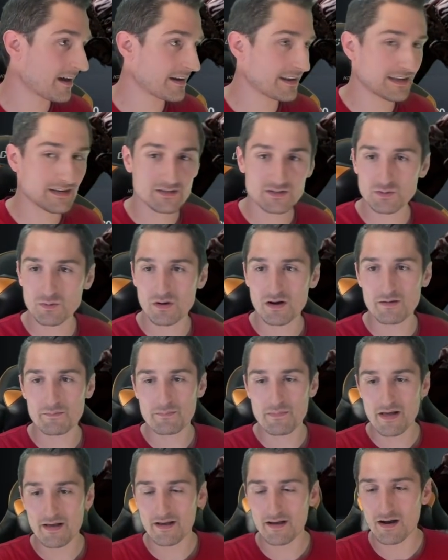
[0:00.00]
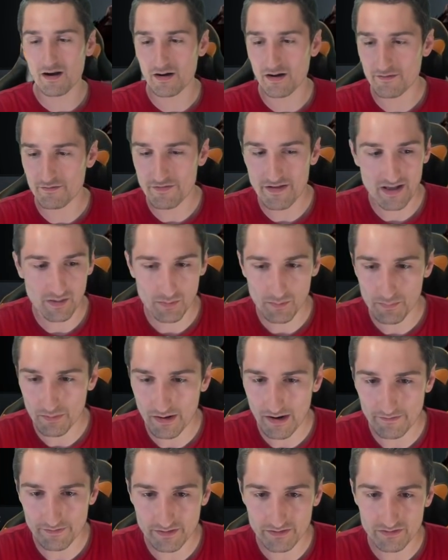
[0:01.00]
into our available
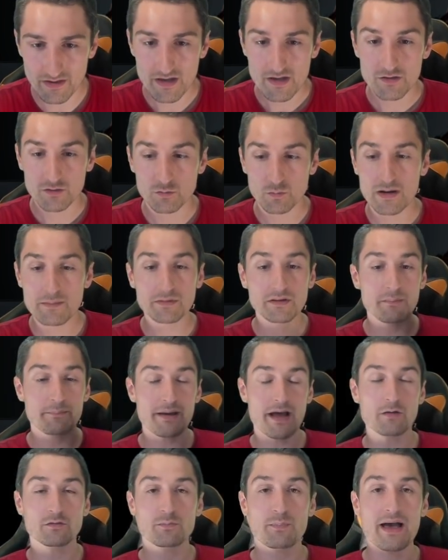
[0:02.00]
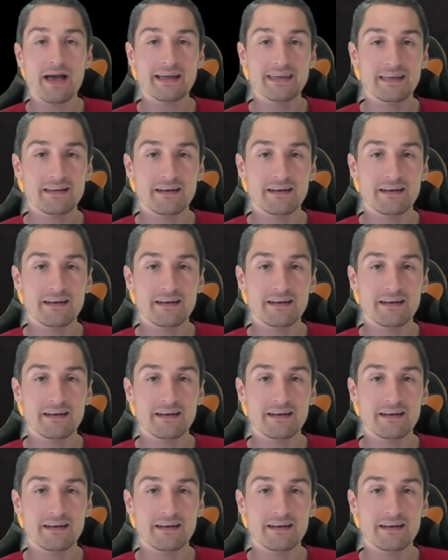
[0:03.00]
profits. So we're able to bounce back in